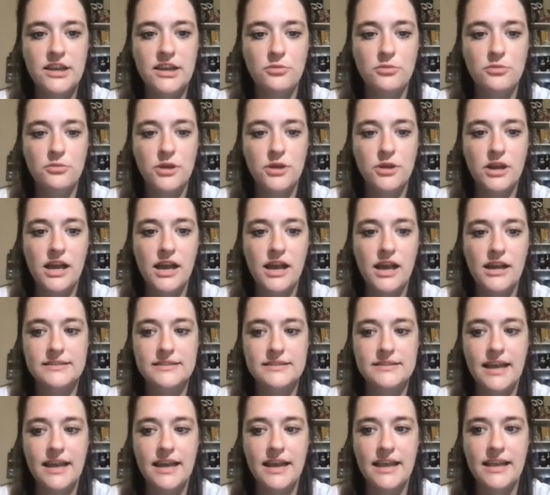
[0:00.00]
because
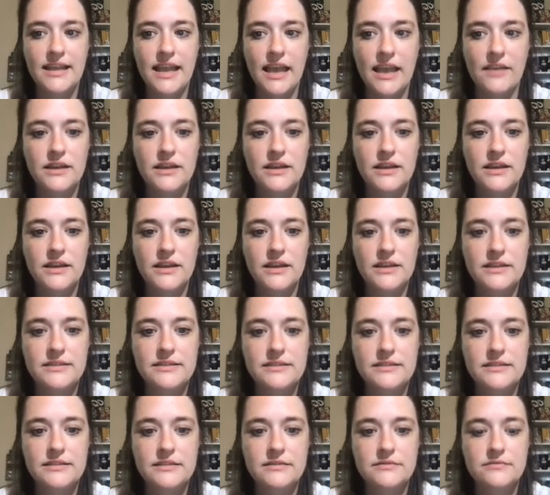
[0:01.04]
I gave you
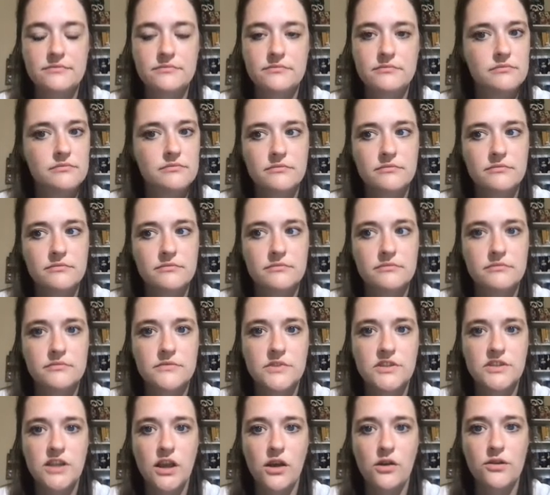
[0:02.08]
this,
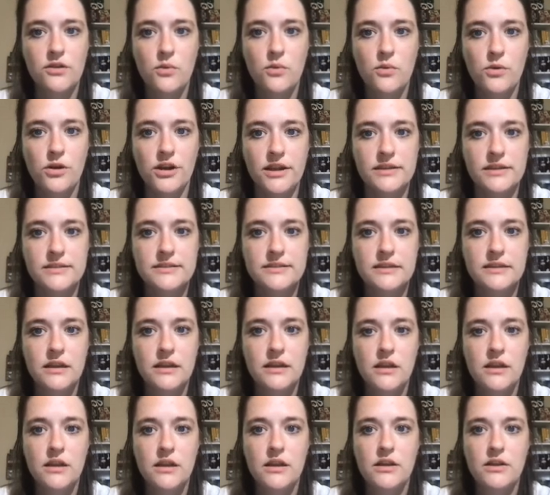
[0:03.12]
so no worries.
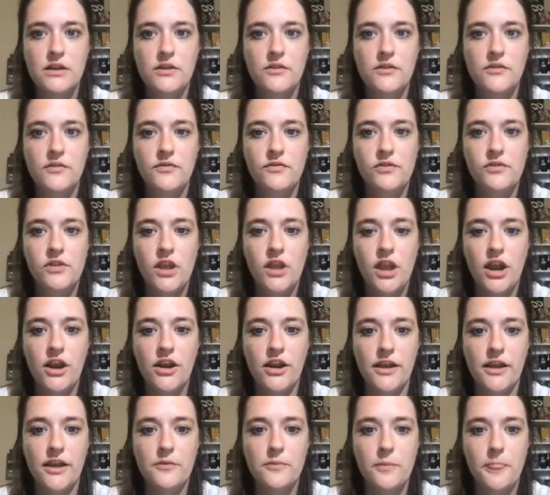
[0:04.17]
All
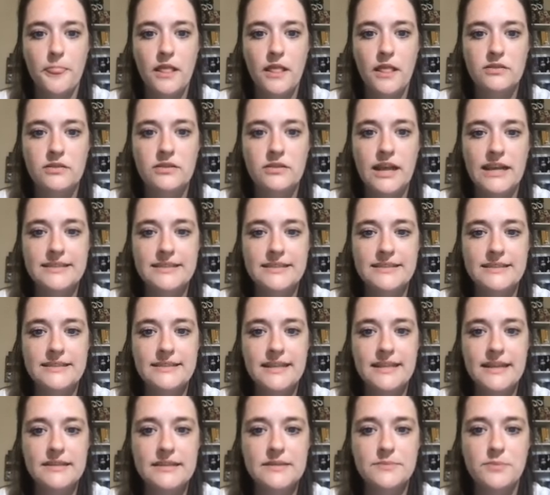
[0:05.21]
right, lesson
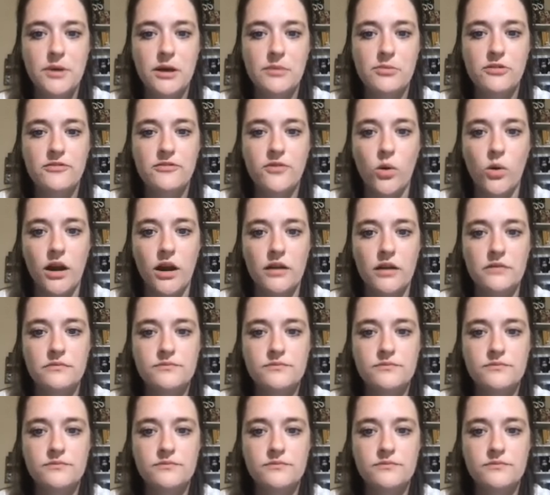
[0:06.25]
6, bubble 4.